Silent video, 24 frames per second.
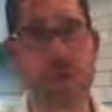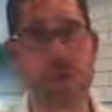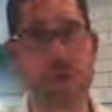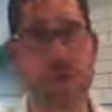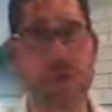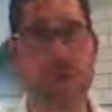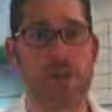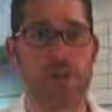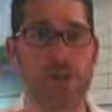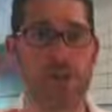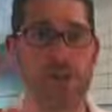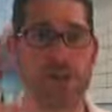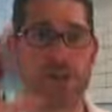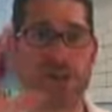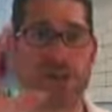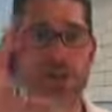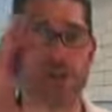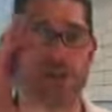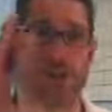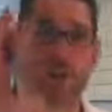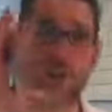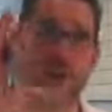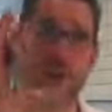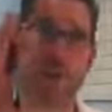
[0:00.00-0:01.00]
and you do a
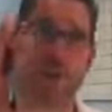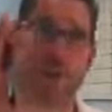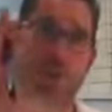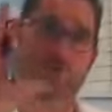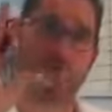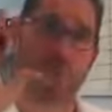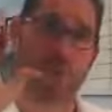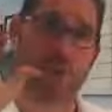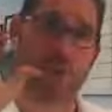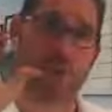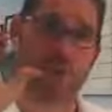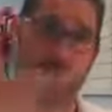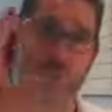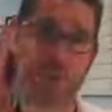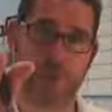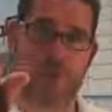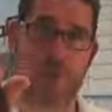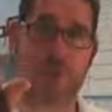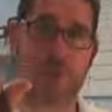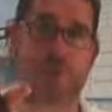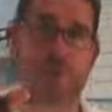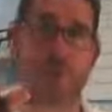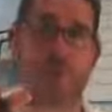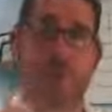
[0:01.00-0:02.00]
message off of your
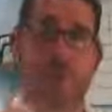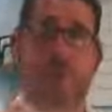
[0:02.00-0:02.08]
computer here,